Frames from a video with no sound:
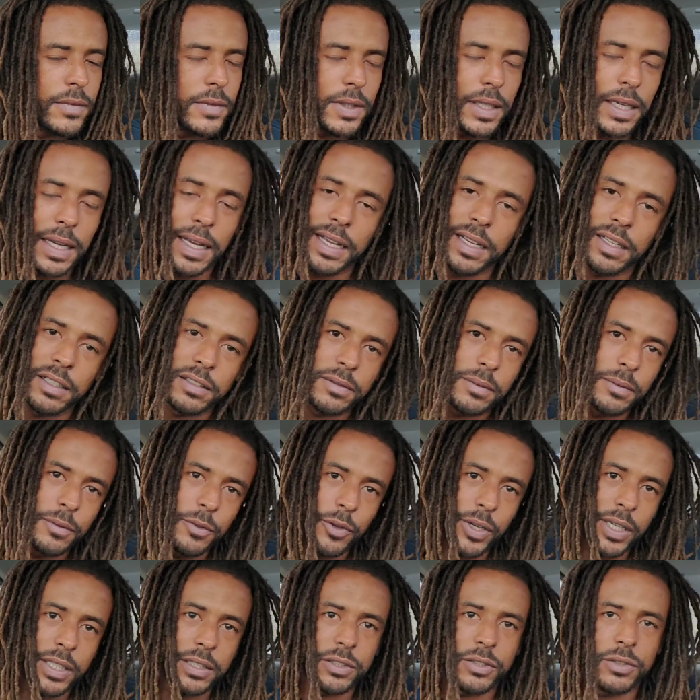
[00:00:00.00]
they had some
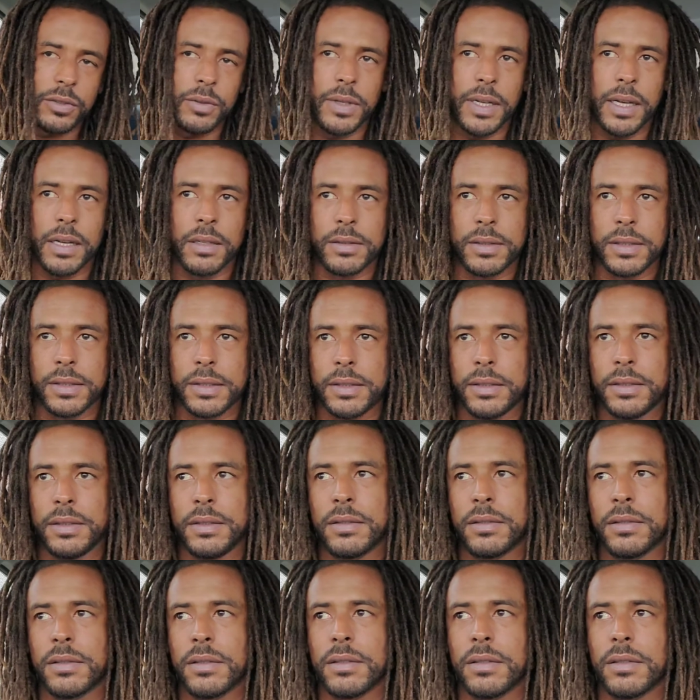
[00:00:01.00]
great shootout scenes.
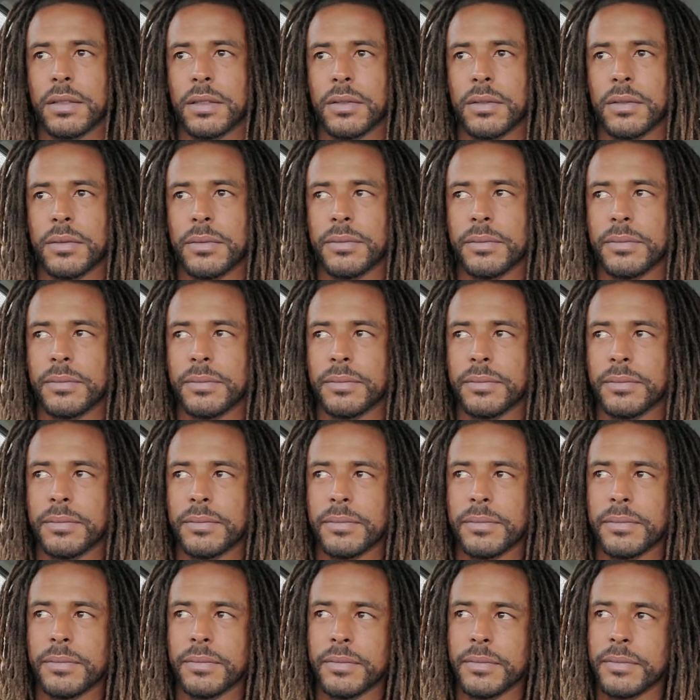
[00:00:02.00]
So,
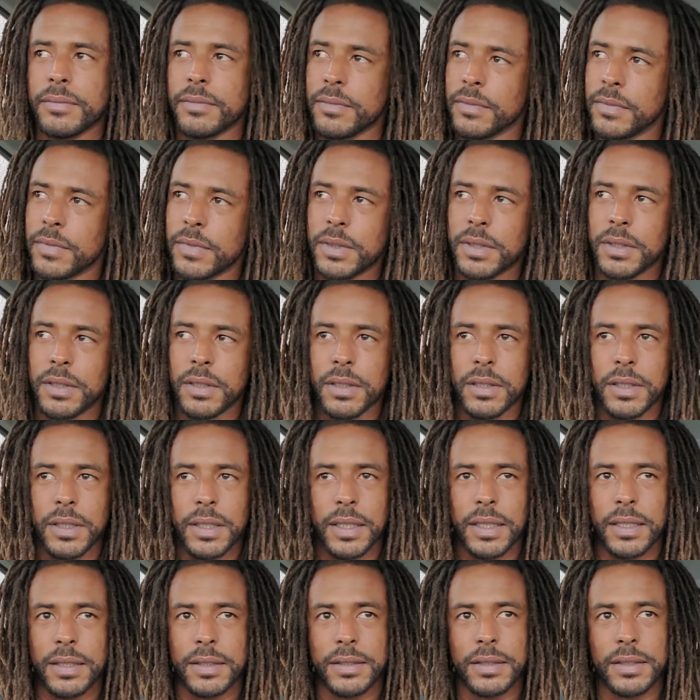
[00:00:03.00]

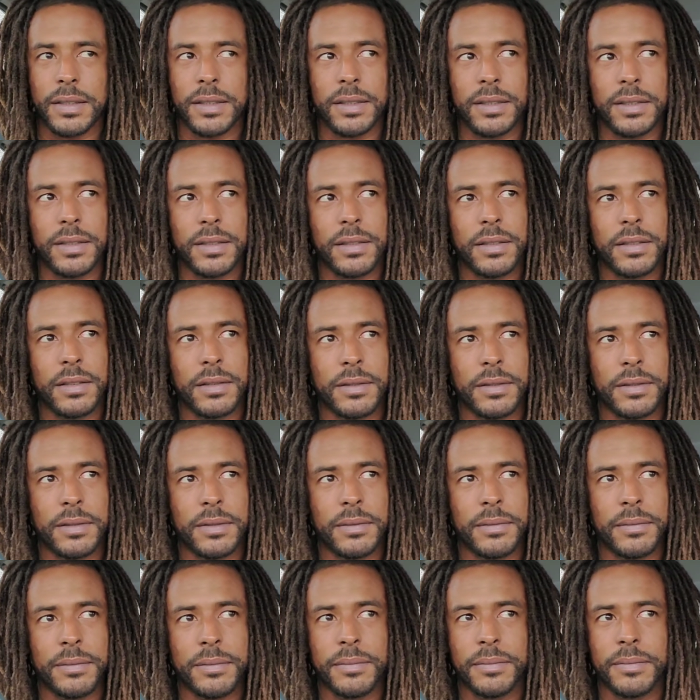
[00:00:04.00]
like I said,
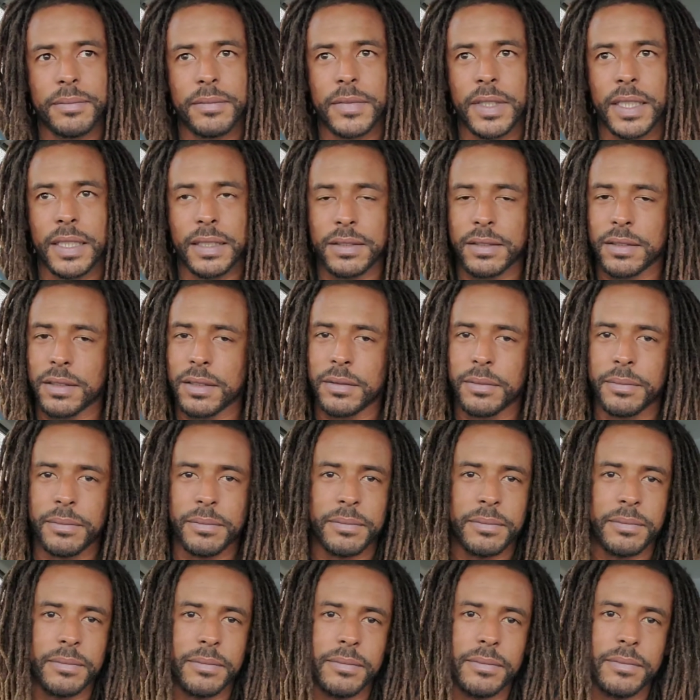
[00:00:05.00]
um, that's some.
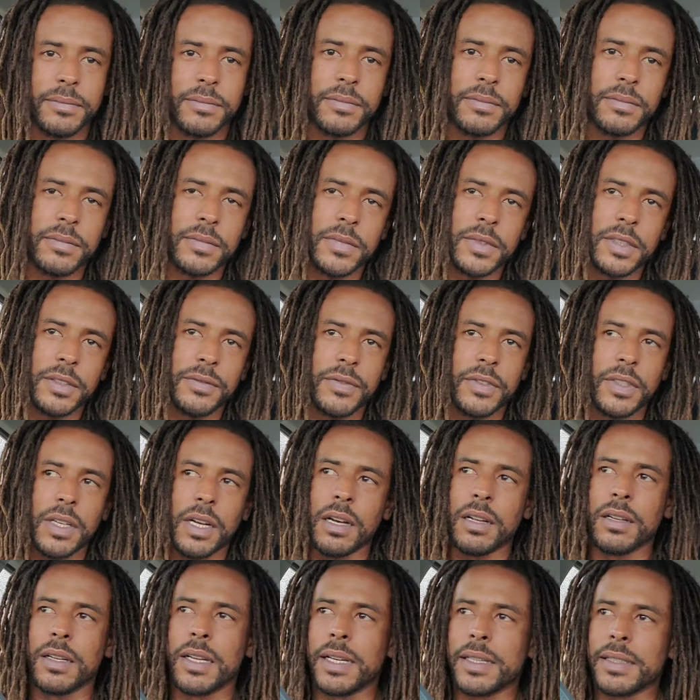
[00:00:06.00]
If
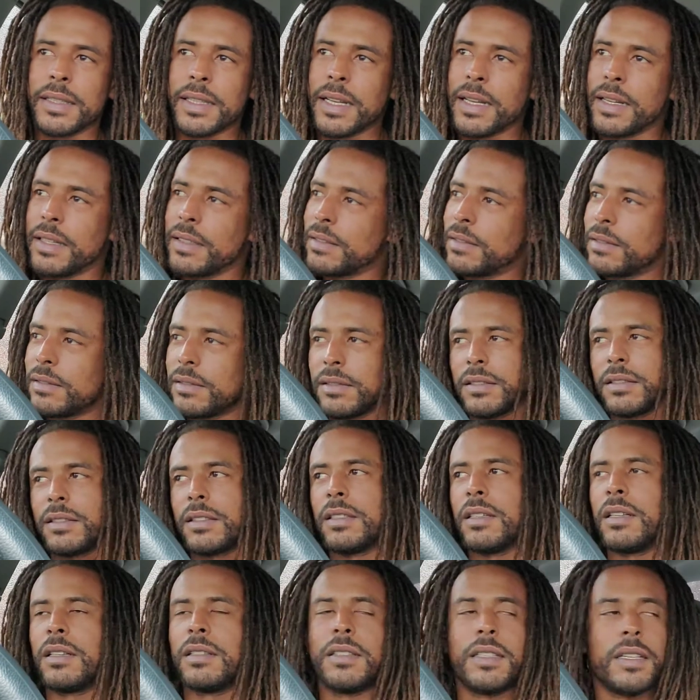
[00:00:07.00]
y'all like that,
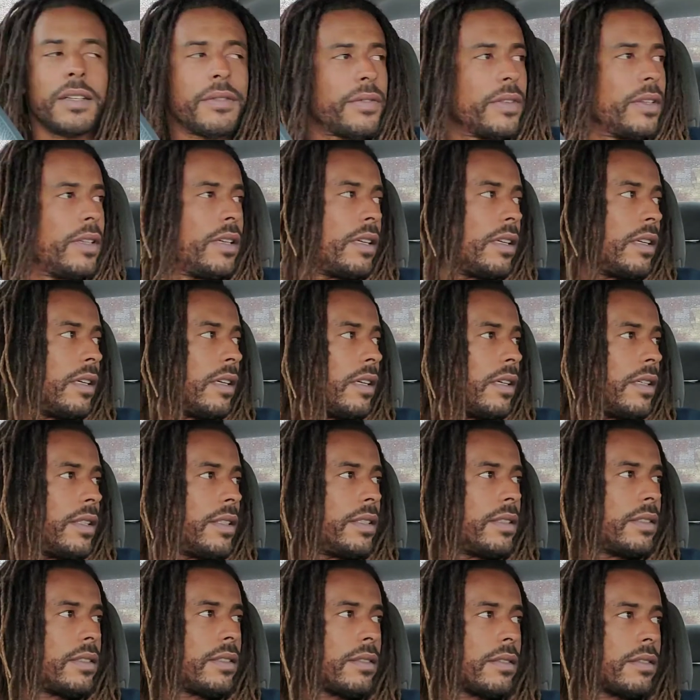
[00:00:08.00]
y'all definitely love
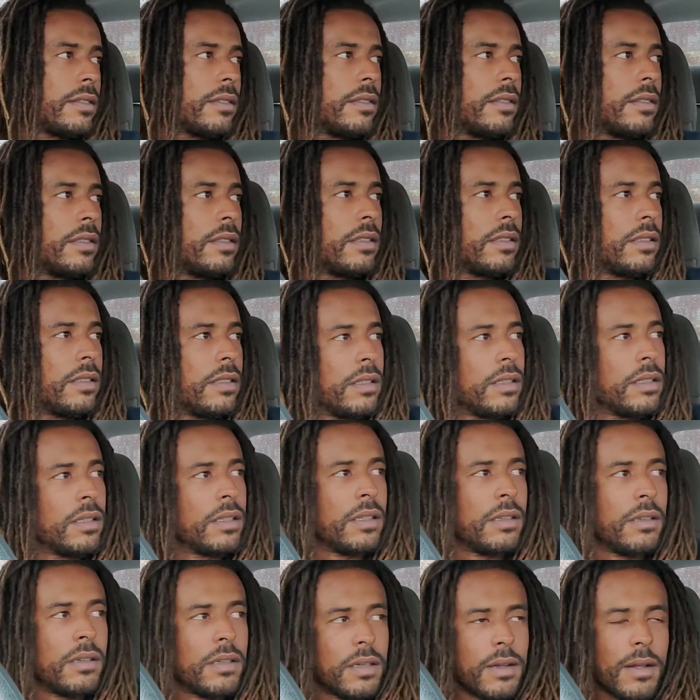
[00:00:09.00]
this.
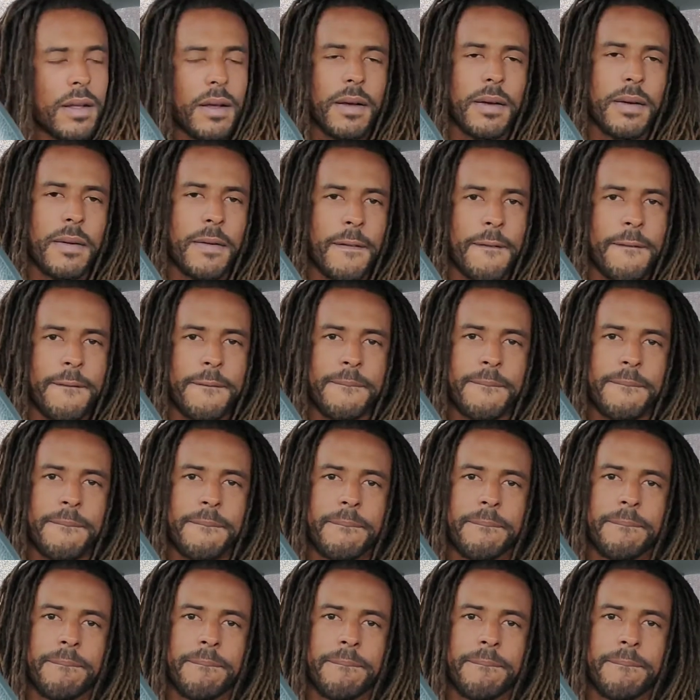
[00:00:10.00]
Um,